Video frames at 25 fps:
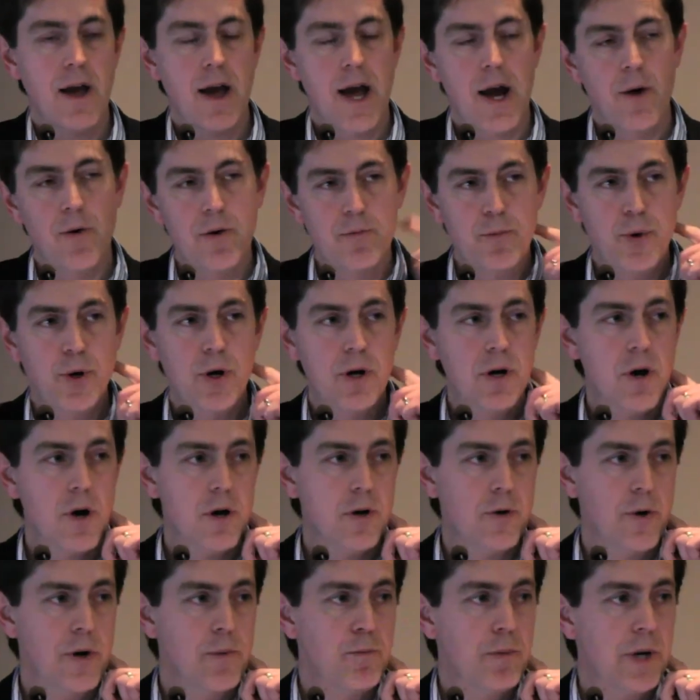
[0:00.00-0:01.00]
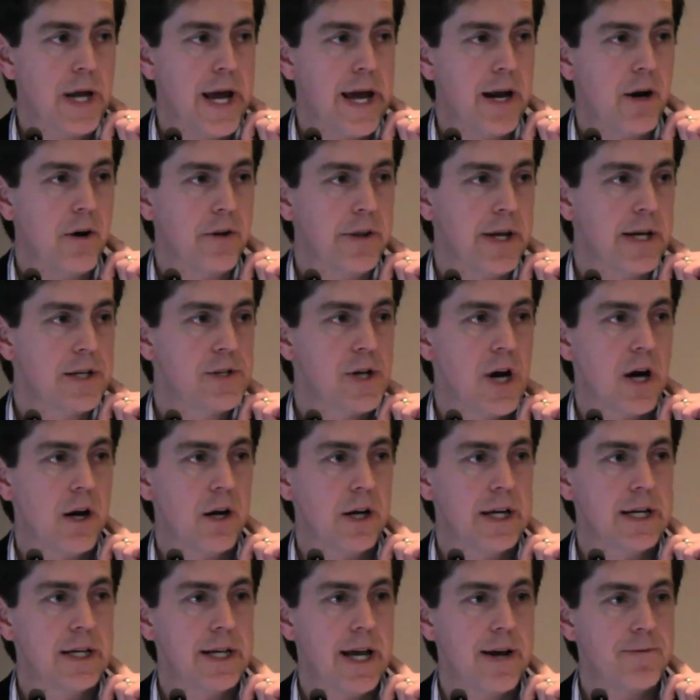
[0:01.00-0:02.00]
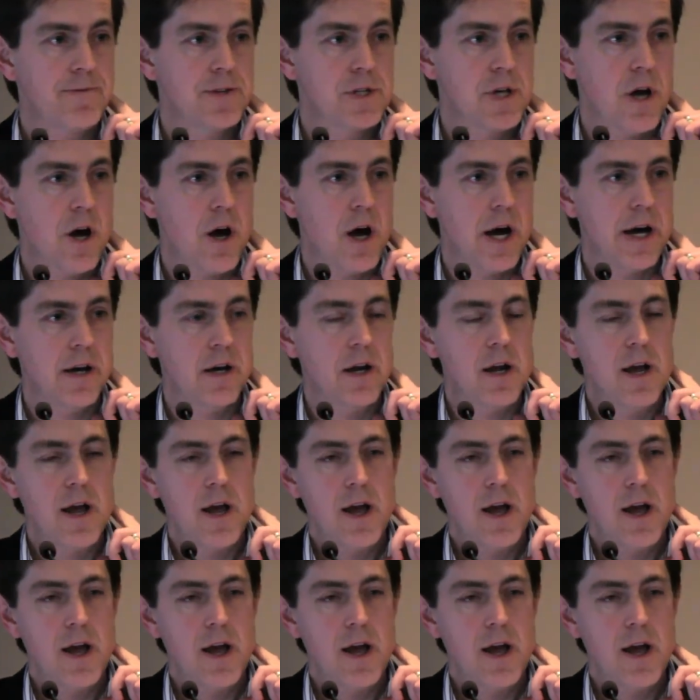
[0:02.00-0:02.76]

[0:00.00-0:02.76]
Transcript: and we put a cochlear implant on their totally deaf side.